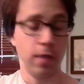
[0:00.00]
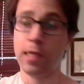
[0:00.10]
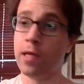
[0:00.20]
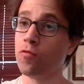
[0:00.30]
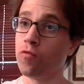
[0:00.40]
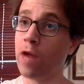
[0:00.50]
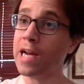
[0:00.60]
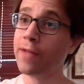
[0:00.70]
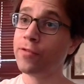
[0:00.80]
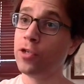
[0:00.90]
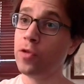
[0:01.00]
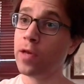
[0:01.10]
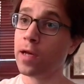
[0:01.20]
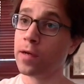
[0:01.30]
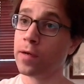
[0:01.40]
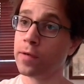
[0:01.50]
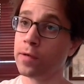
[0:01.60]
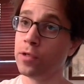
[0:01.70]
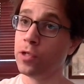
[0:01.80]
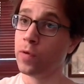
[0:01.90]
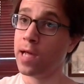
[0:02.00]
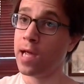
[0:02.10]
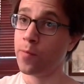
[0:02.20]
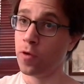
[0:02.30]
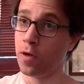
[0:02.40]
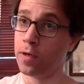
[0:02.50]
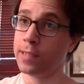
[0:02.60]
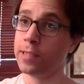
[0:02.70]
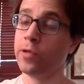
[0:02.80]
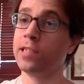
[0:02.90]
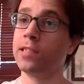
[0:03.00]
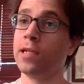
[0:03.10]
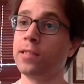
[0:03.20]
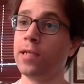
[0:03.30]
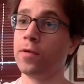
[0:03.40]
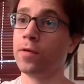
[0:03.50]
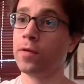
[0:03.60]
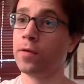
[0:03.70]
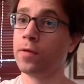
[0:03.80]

And right after you do that, you do a hammer-on. That's how you get that sound.